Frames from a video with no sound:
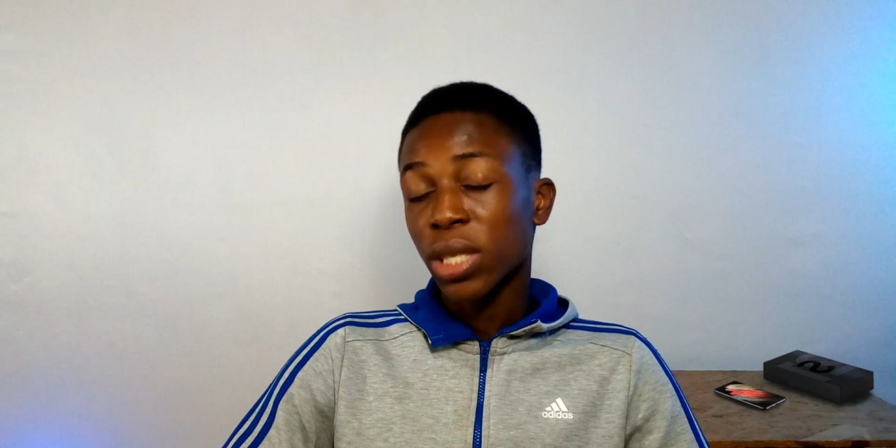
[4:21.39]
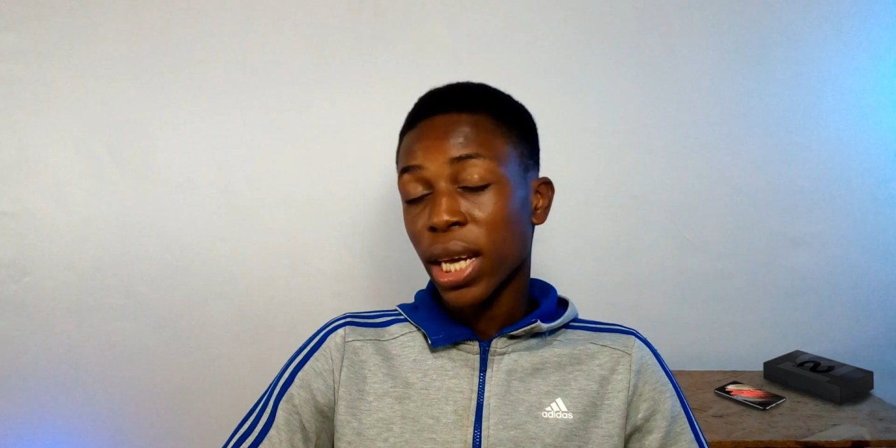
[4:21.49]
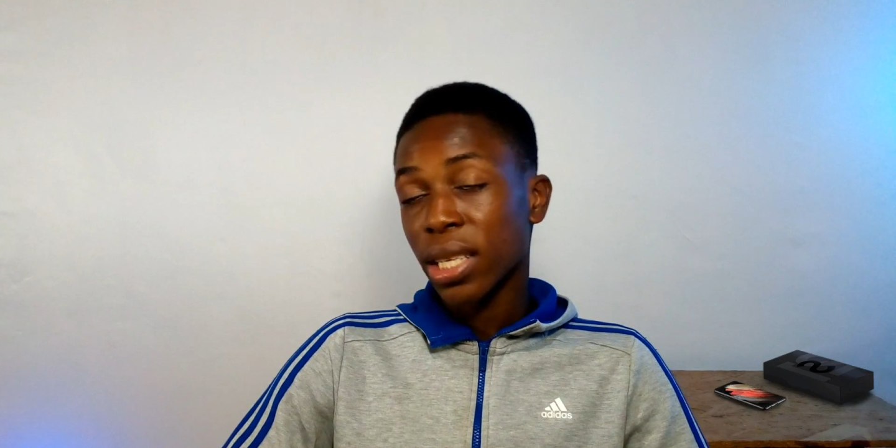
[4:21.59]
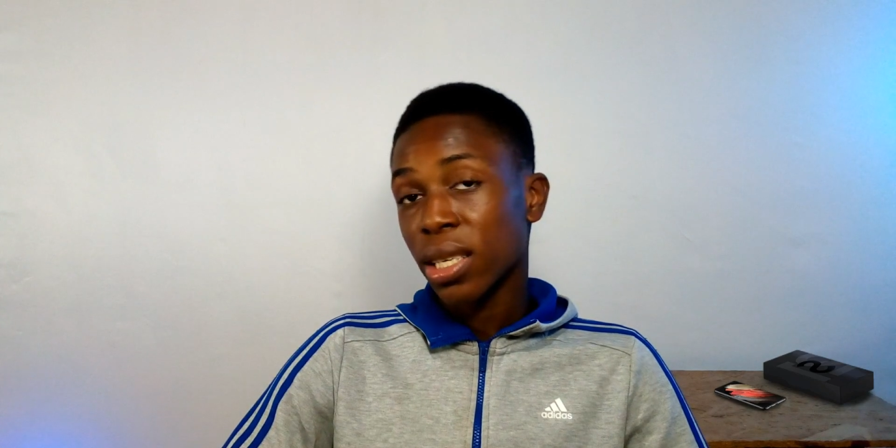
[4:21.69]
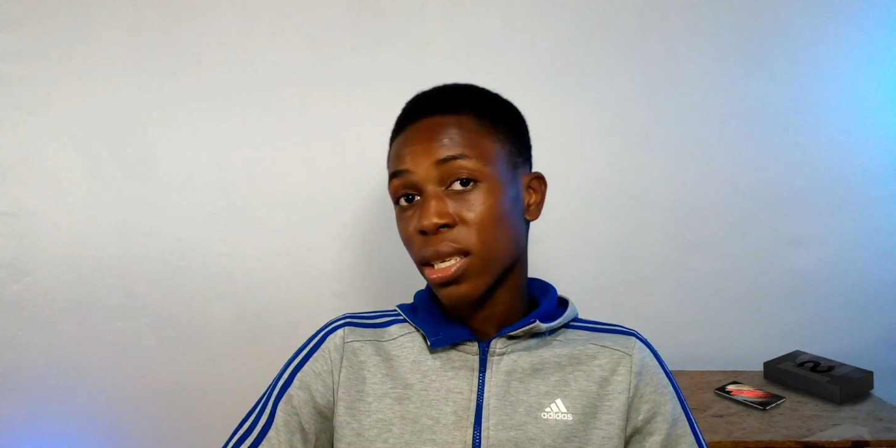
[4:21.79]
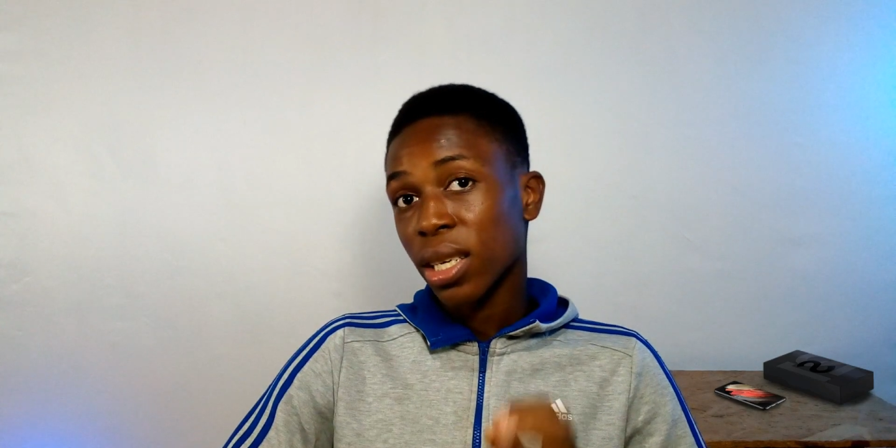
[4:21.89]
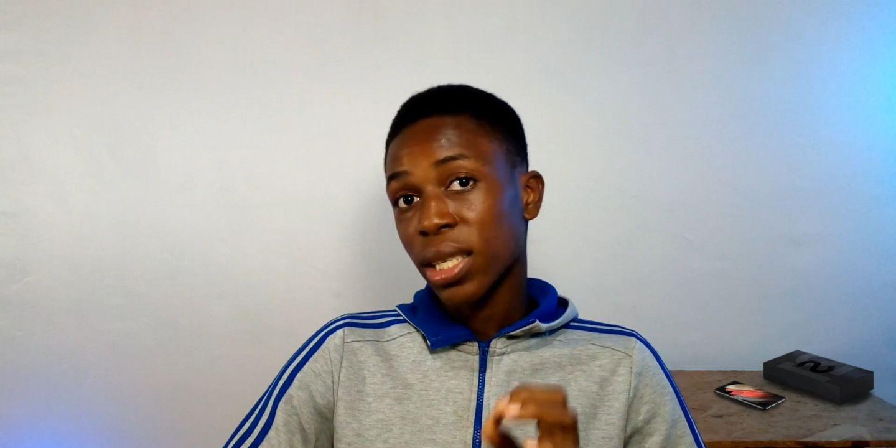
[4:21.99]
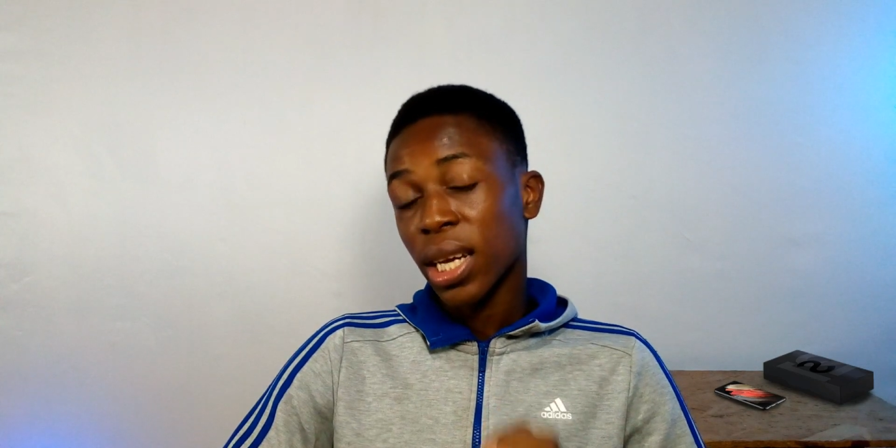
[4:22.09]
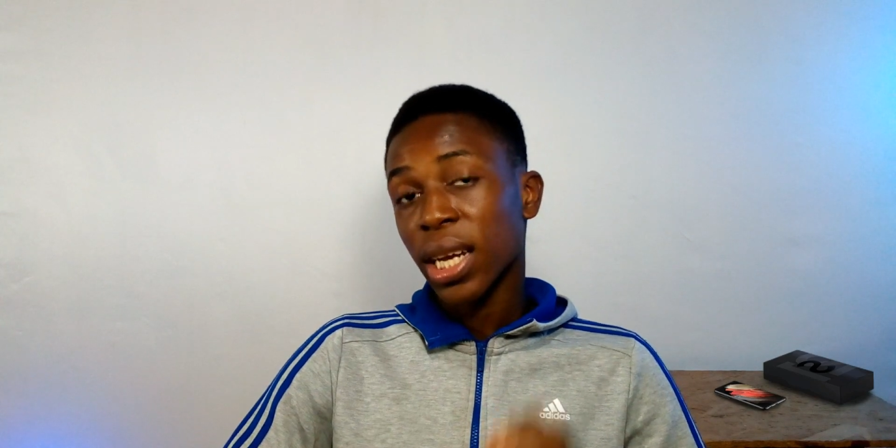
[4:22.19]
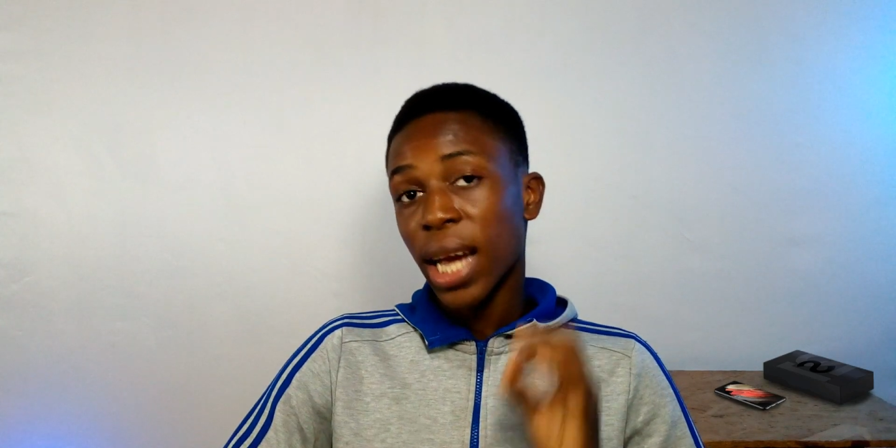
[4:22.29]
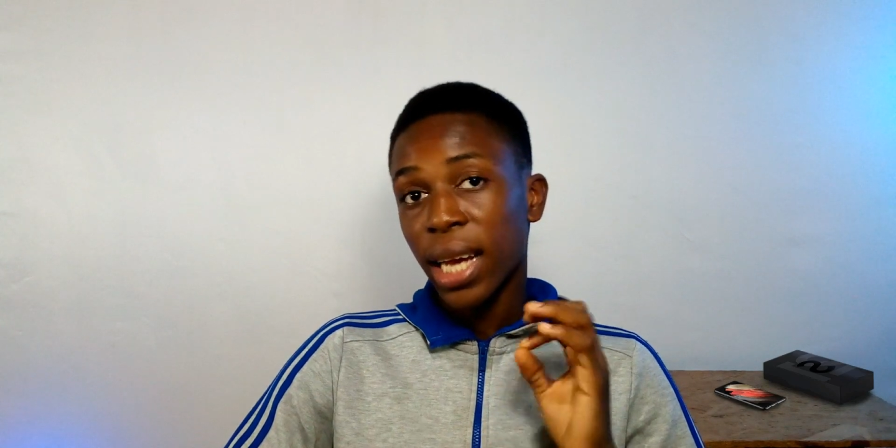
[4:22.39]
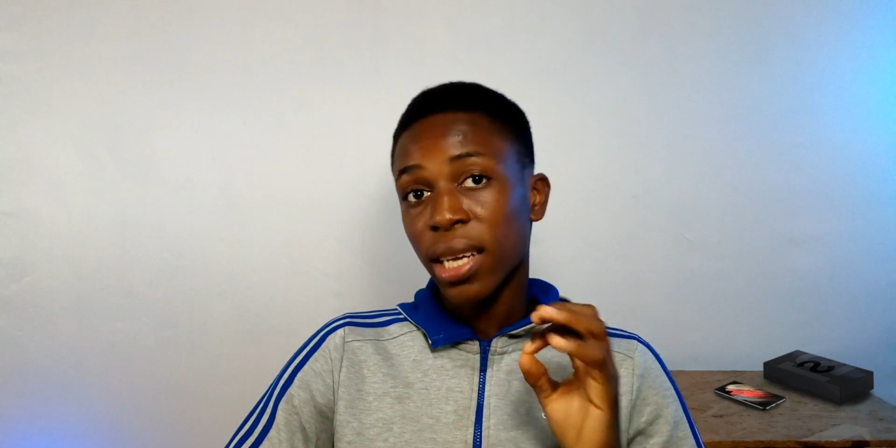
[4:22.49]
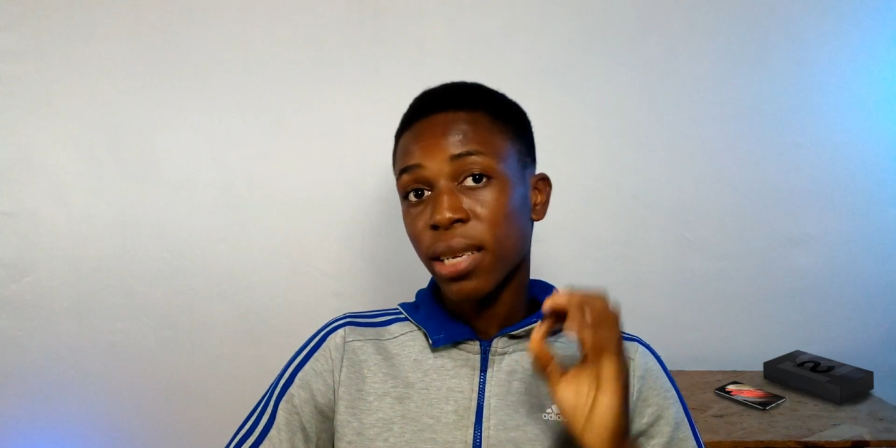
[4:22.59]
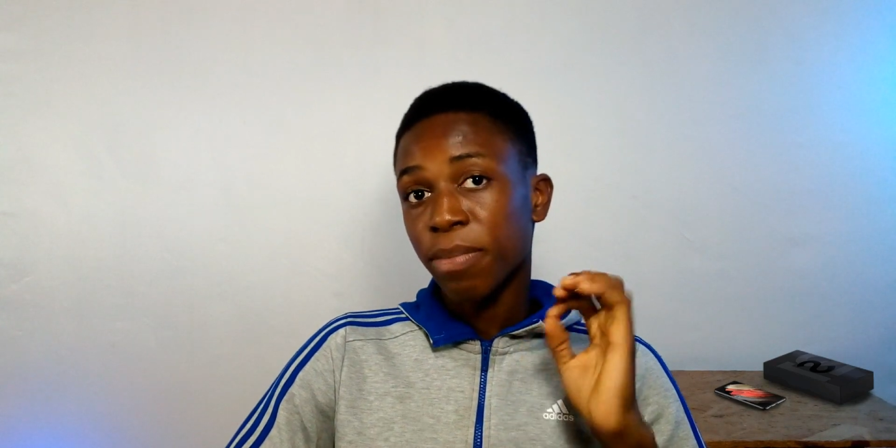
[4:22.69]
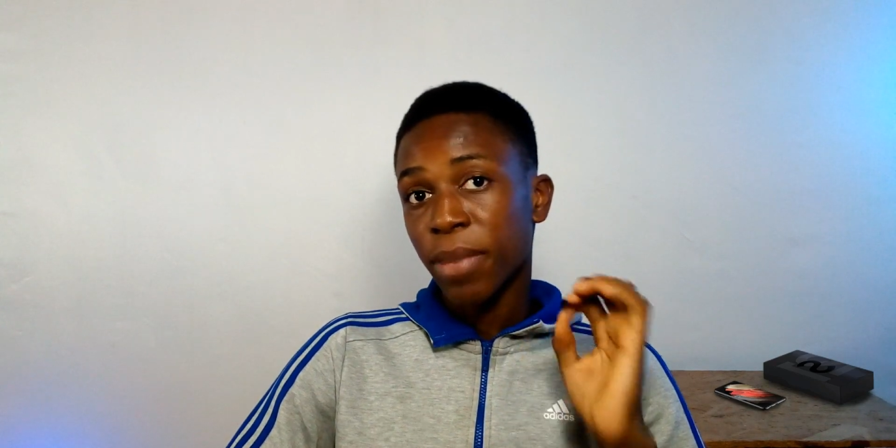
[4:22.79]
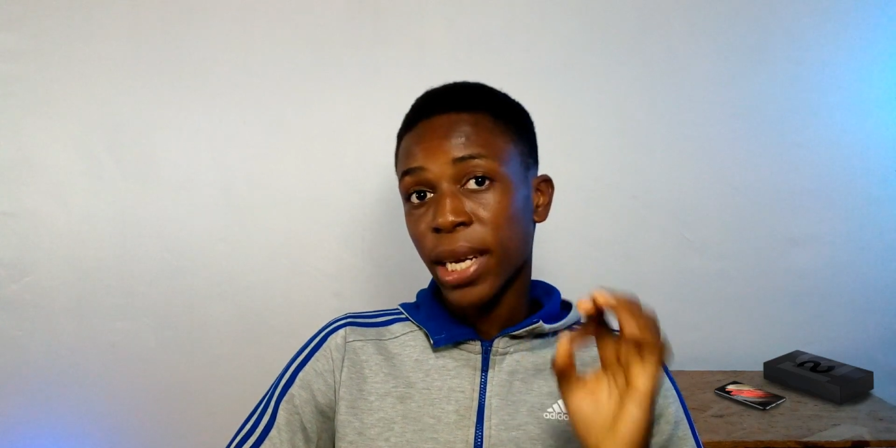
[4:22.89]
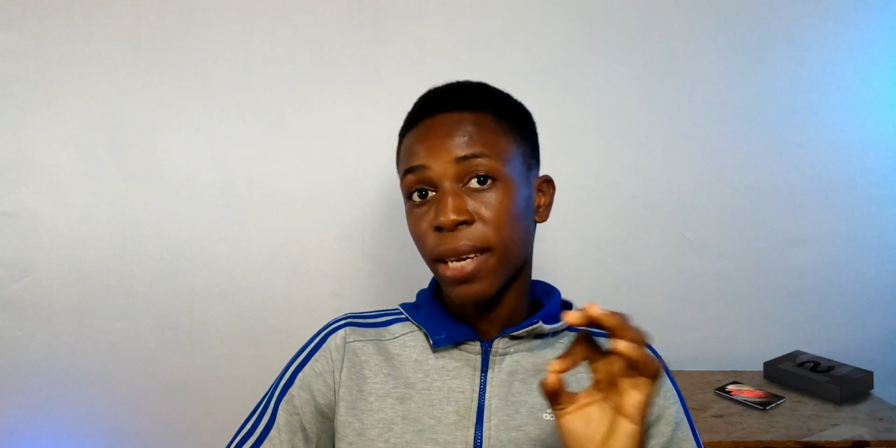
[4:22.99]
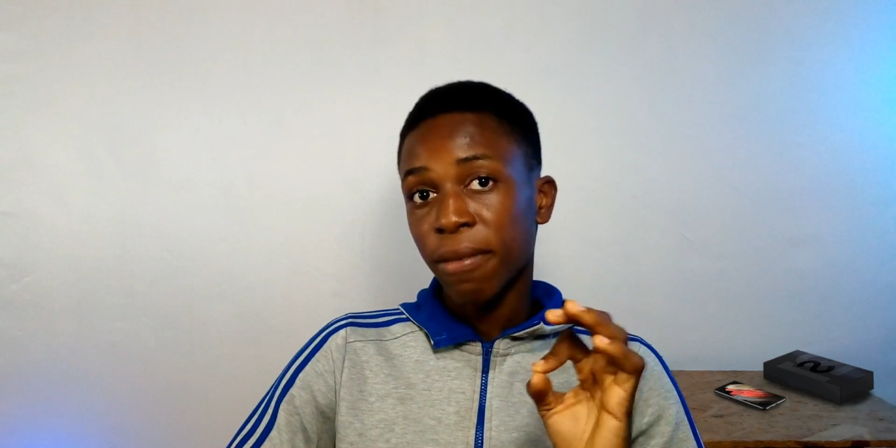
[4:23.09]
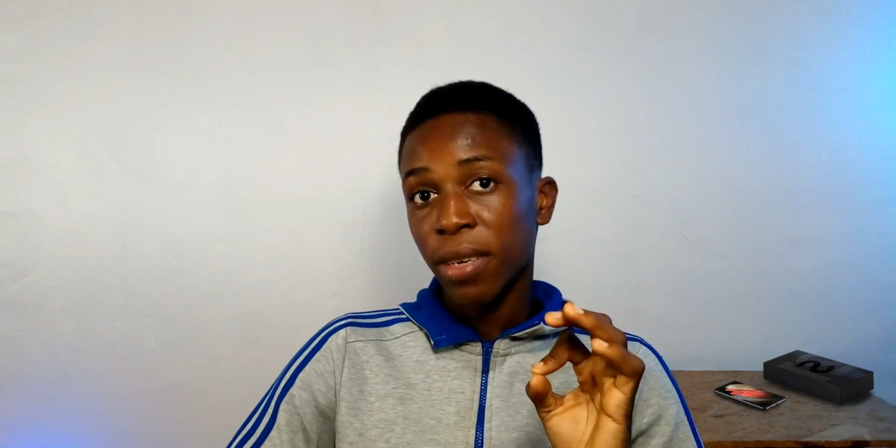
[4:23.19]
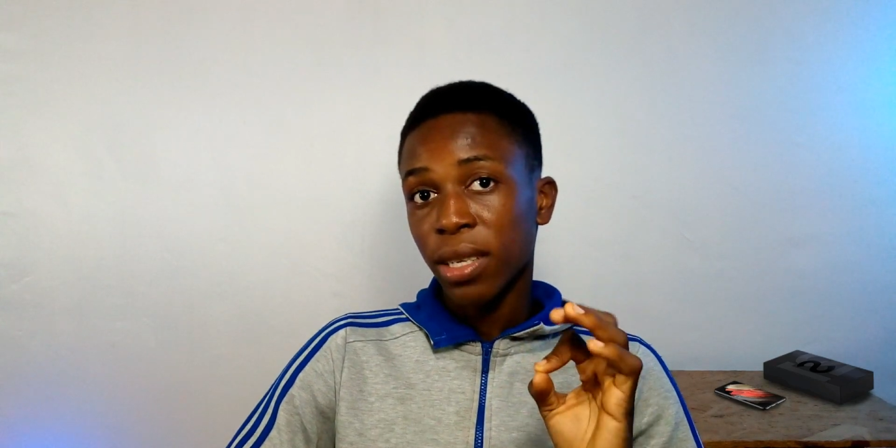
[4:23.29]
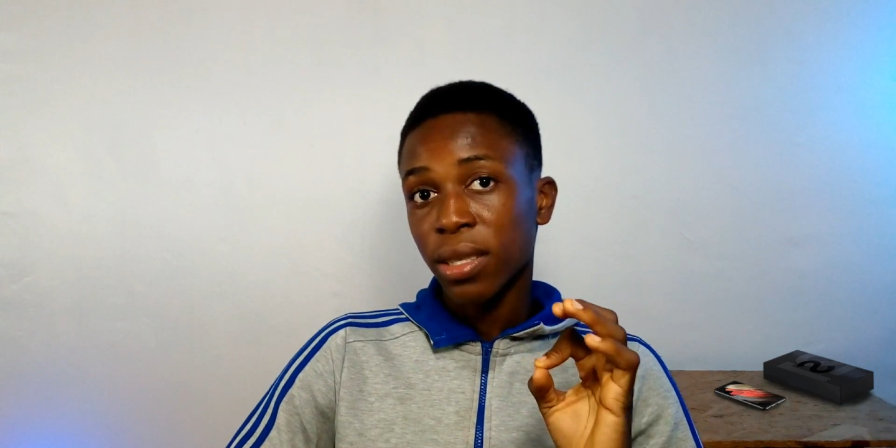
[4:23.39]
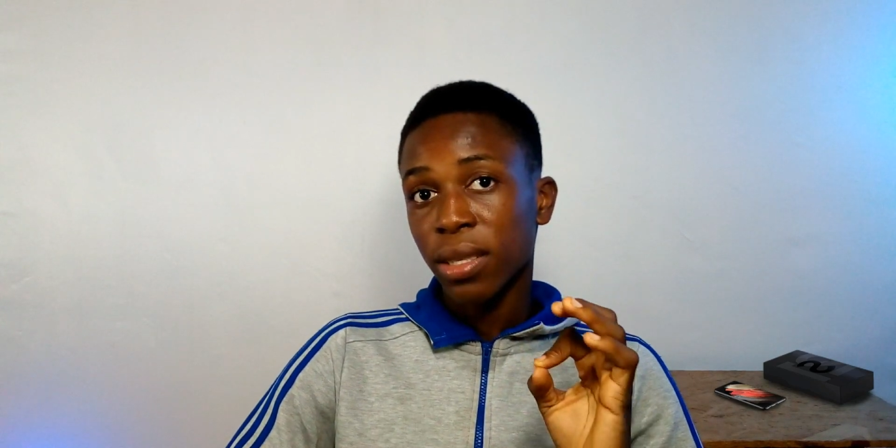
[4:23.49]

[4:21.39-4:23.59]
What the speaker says: which I think is an added benefit.